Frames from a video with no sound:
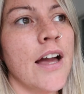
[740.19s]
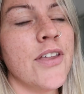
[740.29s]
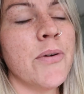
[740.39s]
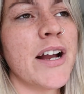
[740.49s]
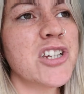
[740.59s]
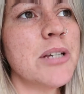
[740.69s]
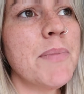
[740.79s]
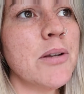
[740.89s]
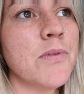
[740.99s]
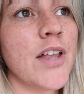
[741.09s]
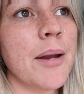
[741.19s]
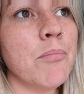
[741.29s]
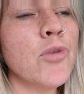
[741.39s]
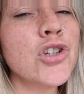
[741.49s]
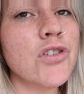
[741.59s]
They were actually made with like
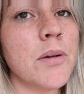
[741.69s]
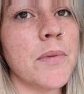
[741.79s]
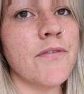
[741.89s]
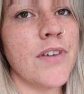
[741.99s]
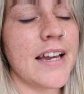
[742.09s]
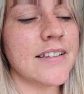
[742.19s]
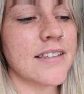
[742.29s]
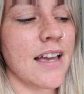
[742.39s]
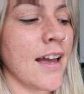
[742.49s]
mushroom and things,